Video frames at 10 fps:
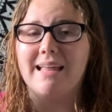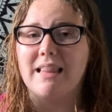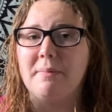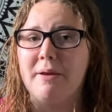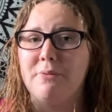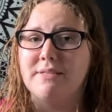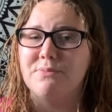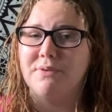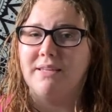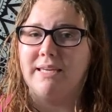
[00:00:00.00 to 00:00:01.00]
club I
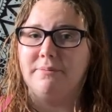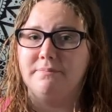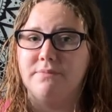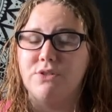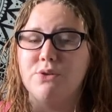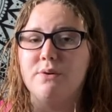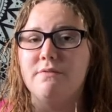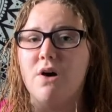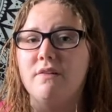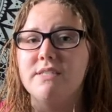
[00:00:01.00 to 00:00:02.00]
wasn't really too
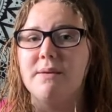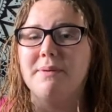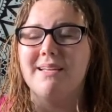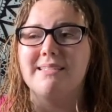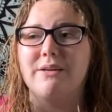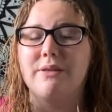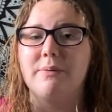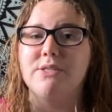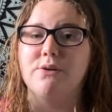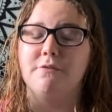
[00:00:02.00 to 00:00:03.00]
involved in because I only
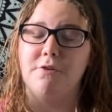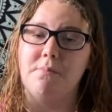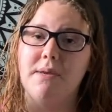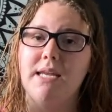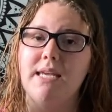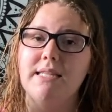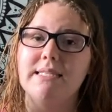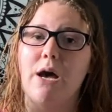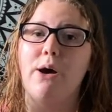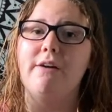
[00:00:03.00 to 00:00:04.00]
went to a few meetings.
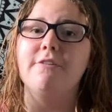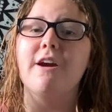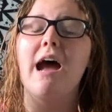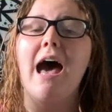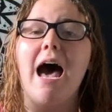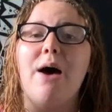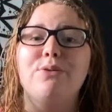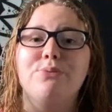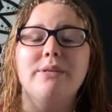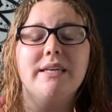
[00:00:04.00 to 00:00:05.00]
However, I
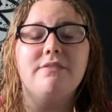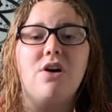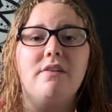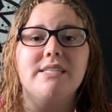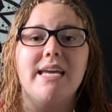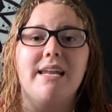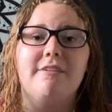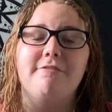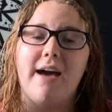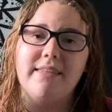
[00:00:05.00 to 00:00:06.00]
was really involved in
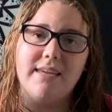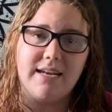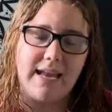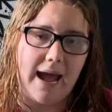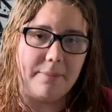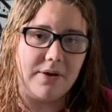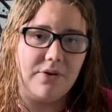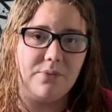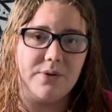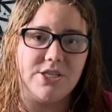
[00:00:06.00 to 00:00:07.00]
Phi Theta
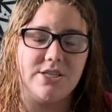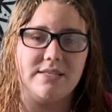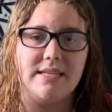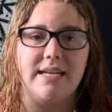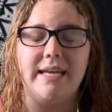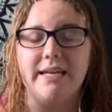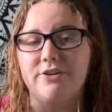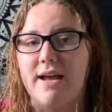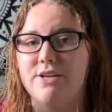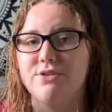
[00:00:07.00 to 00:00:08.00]
Kappa, which is an
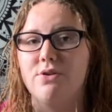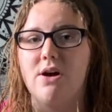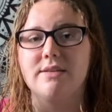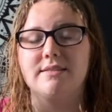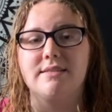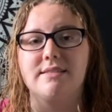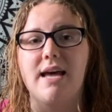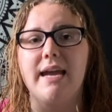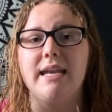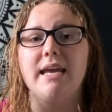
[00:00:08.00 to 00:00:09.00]
international honor
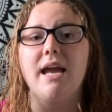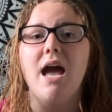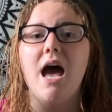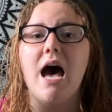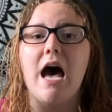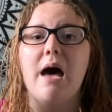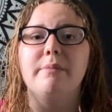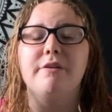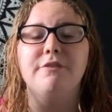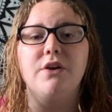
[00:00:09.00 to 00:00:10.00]
society.
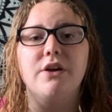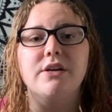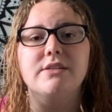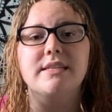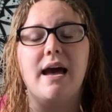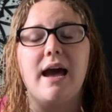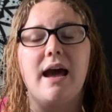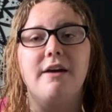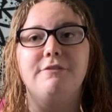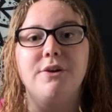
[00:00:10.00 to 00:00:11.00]
A
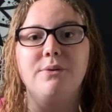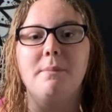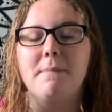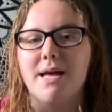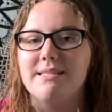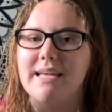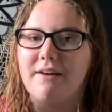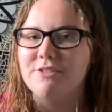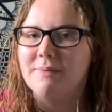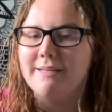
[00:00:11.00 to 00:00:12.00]
few months
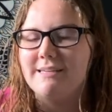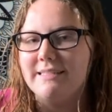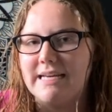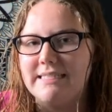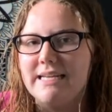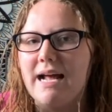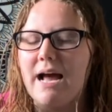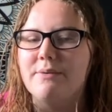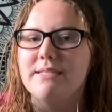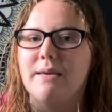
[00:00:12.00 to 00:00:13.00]
after being inducted,
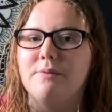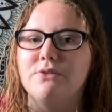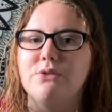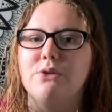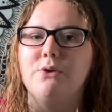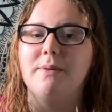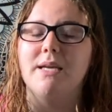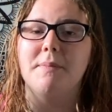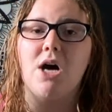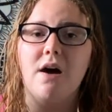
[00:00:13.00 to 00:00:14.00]
I was able to
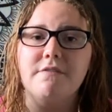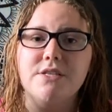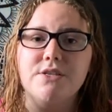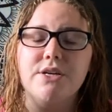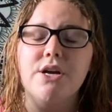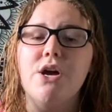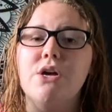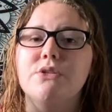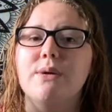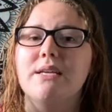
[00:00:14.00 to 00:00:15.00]
become an officer,
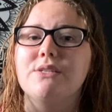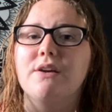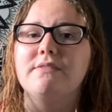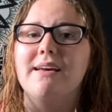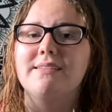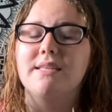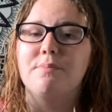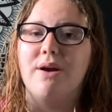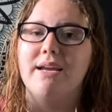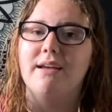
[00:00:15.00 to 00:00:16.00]
so I served as
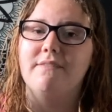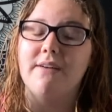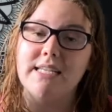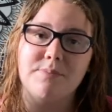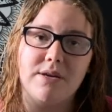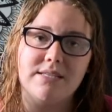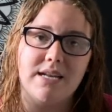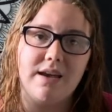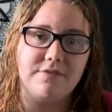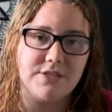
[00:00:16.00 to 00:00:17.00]
the vice
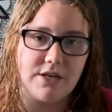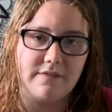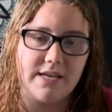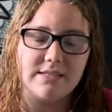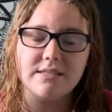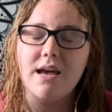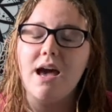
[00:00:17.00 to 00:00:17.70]
president of service